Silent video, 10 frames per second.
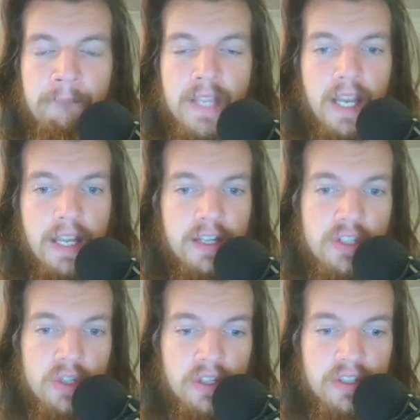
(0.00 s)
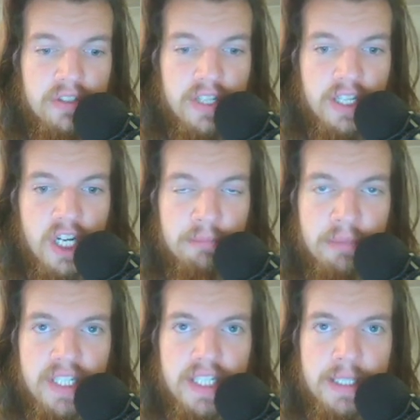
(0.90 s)
and enjoyed the
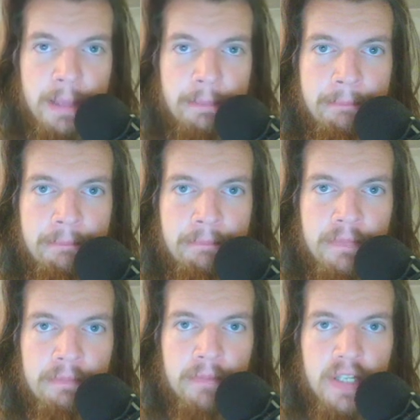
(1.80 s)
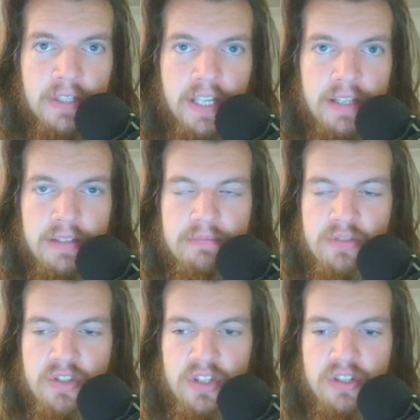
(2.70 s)
company. Okay,
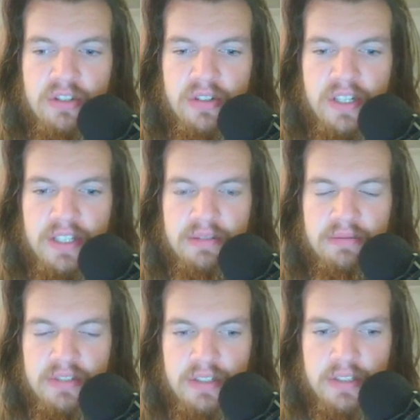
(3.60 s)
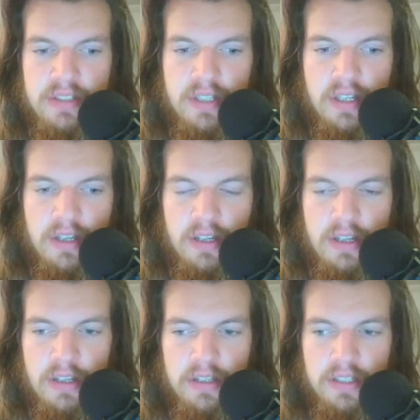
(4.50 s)
so
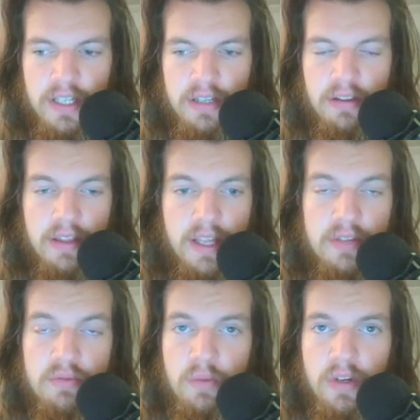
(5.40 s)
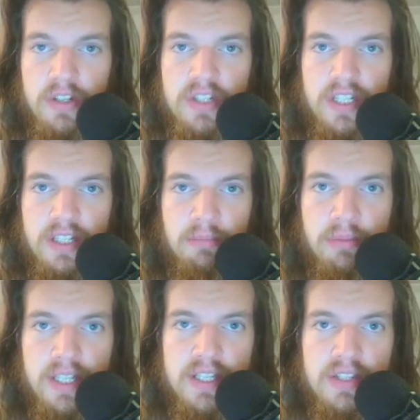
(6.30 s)
yeah, thanks for watching.
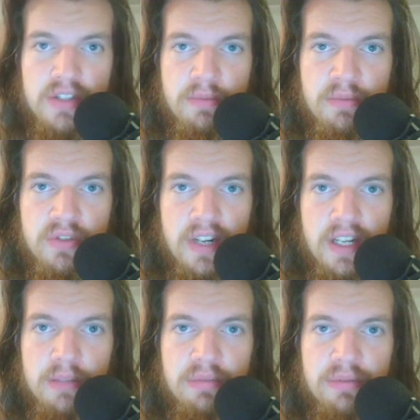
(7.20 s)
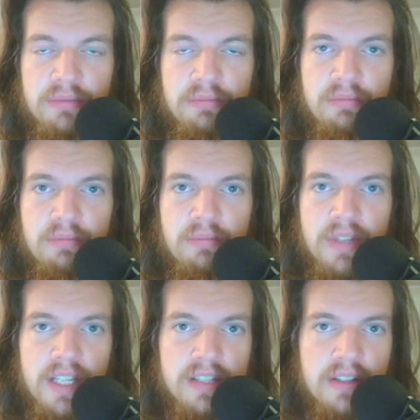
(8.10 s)
Please subscribe,
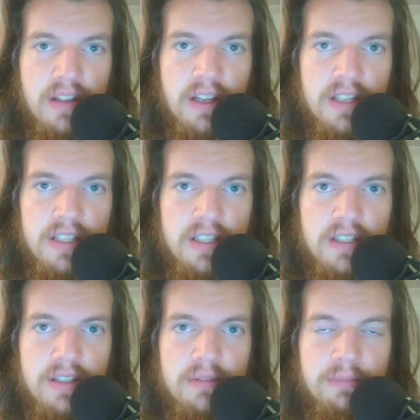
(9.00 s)
hit the like,